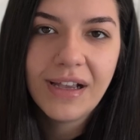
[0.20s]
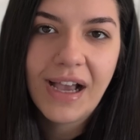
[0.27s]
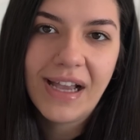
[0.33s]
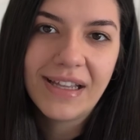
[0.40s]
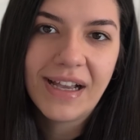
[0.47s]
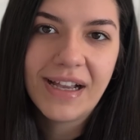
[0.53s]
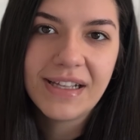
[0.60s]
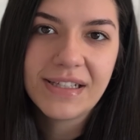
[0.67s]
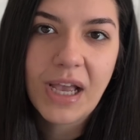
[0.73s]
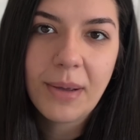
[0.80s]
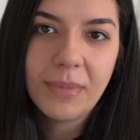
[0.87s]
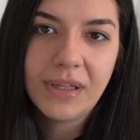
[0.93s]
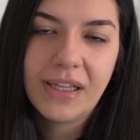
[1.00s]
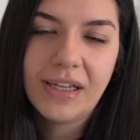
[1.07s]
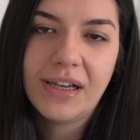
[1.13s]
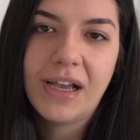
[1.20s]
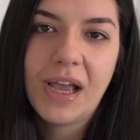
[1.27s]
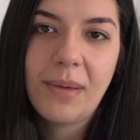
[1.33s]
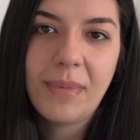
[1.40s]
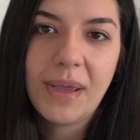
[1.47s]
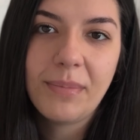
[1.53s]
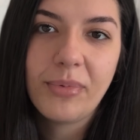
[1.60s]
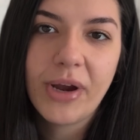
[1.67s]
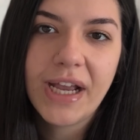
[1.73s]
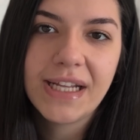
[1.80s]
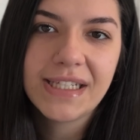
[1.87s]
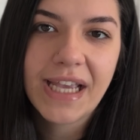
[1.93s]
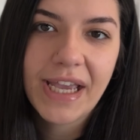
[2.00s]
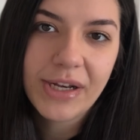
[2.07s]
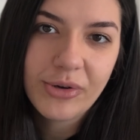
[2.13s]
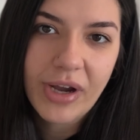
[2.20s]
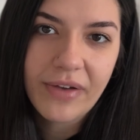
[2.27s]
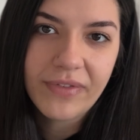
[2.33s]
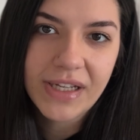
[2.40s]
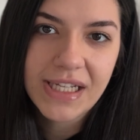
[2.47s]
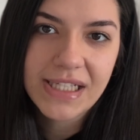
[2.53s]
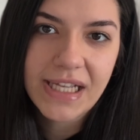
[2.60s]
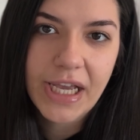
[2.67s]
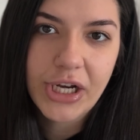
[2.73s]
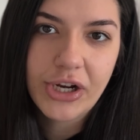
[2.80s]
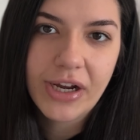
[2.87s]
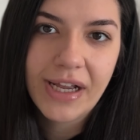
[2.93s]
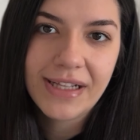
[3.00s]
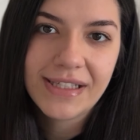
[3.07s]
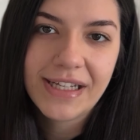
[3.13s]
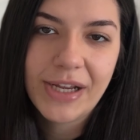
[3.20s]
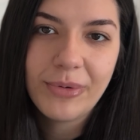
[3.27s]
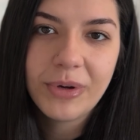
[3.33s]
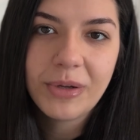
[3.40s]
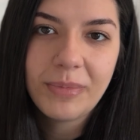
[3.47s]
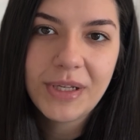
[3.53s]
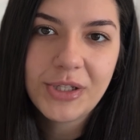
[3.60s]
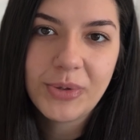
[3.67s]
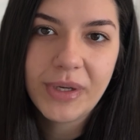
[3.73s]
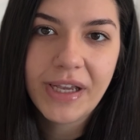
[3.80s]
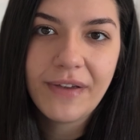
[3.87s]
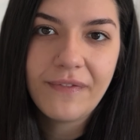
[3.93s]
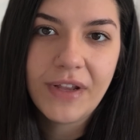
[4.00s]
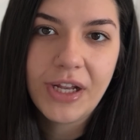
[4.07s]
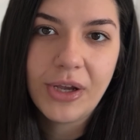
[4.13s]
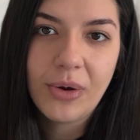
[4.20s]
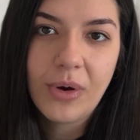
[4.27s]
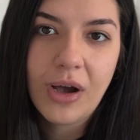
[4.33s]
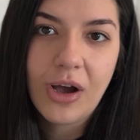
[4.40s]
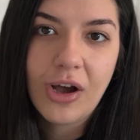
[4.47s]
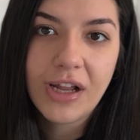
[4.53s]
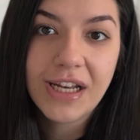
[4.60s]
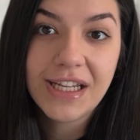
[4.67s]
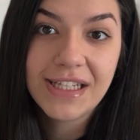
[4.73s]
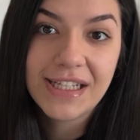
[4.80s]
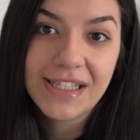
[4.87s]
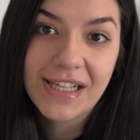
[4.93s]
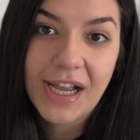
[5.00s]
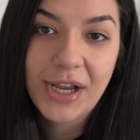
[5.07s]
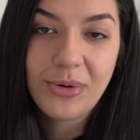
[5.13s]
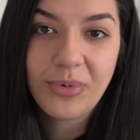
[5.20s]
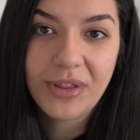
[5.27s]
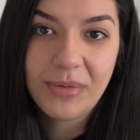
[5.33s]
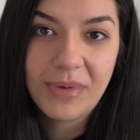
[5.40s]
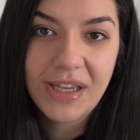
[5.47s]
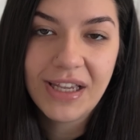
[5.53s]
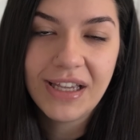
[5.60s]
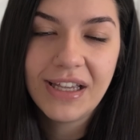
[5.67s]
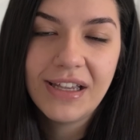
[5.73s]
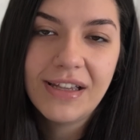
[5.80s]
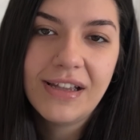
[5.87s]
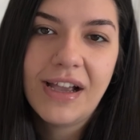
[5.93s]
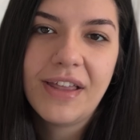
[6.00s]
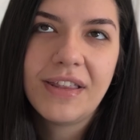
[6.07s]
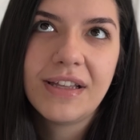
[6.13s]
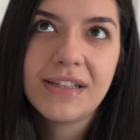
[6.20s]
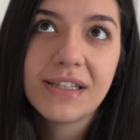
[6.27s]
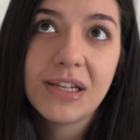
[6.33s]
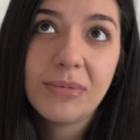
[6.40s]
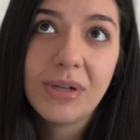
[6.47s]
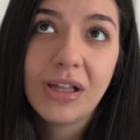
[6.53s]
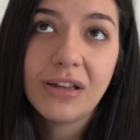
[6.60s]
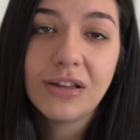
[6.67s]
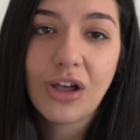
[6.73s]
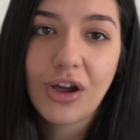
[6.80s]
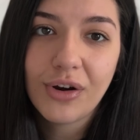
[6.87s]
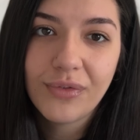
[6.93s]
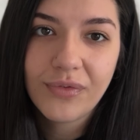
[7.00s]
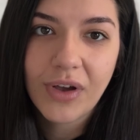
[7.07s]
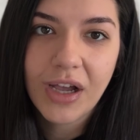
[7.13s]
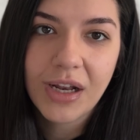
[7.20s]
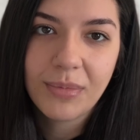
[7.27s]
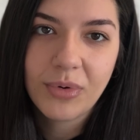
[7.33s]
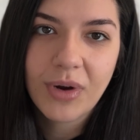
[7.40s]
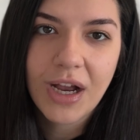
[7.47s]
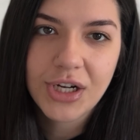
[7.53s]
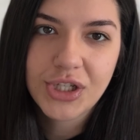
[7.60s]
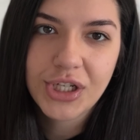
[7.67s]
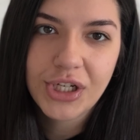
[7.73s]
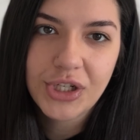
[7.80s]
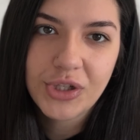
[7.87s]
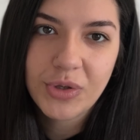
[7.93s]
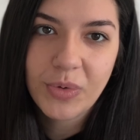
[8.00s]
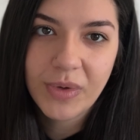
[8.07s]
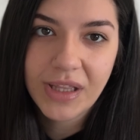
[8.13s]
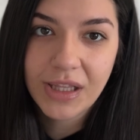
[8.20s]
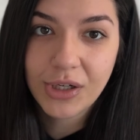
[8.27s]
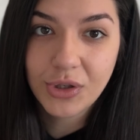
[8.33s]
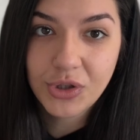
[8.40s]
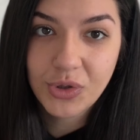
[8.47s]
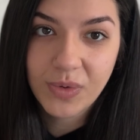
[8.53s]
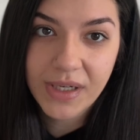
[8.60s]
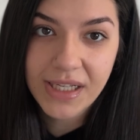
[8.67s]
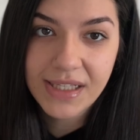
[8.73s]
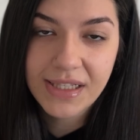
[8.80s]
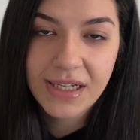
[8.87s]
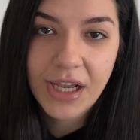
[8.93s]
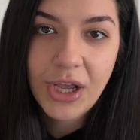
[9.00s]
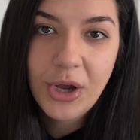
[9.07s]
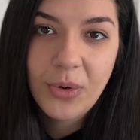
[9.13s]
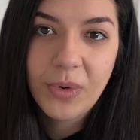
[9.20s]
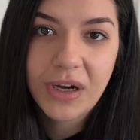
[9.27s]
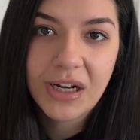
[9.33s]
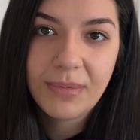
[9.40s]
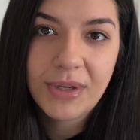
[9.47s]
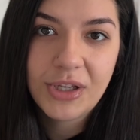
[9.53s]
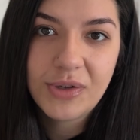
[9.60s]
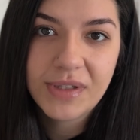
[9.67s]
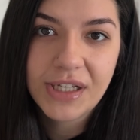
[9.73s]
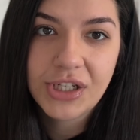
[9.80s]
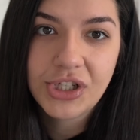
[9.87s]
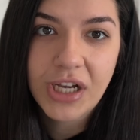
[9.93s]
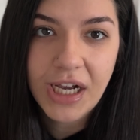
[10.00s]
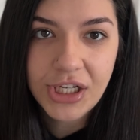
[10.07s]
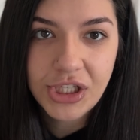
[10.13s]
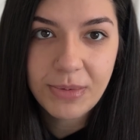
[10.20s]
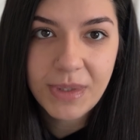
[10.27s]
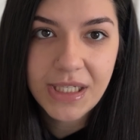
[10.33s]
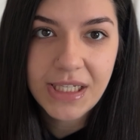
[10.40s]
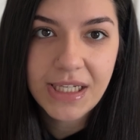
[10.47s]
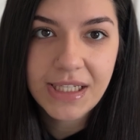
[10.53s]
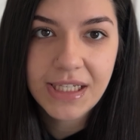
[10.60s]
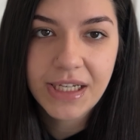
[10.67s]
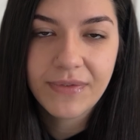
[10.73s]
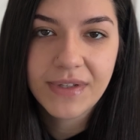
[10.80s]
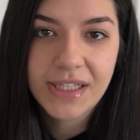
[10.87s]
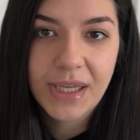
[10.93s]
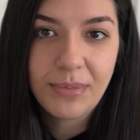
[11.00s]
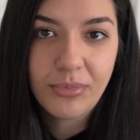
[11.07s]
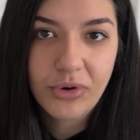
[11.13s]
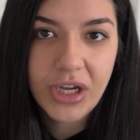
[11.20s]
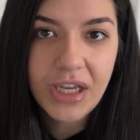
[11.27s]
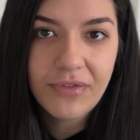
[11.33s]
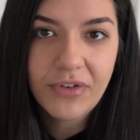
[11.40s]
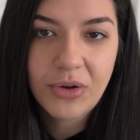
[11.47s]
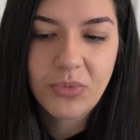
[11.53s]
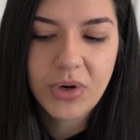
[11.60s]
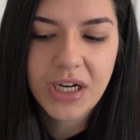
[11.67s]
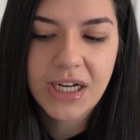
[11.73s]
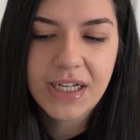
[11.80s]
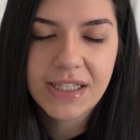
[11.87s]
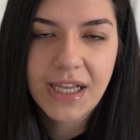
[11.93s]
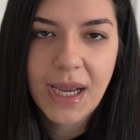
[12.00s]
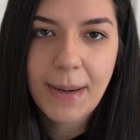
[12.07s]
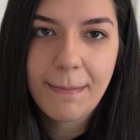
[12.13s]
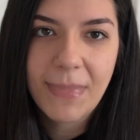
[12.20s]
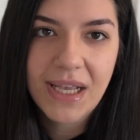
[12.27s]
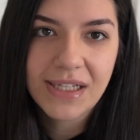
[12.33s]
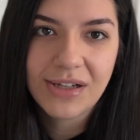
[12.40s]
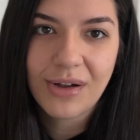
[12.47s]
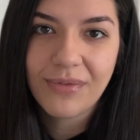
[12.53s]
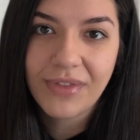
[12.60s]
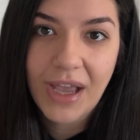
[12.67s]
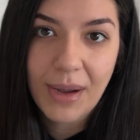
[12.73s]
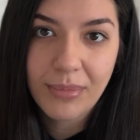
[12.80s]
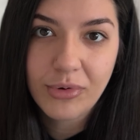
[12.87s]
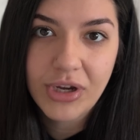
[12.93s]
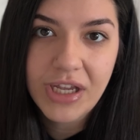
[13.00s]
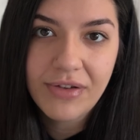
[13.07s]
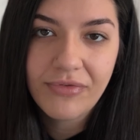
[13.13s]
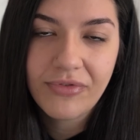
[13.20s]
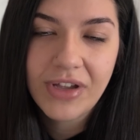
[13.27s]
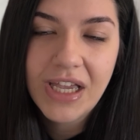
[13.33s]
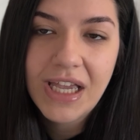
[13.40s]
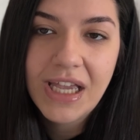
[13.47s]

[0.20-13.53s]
Hi guys, I'm Aliyah. I'm a brand and graphic designer, and today we're going to be doing a video on design with me. I think it's going to be a lot of fun, but we're actually going to do it with a little twist. We're going to be using ChatGPT to give us a brief, and we're going to design based off that brief.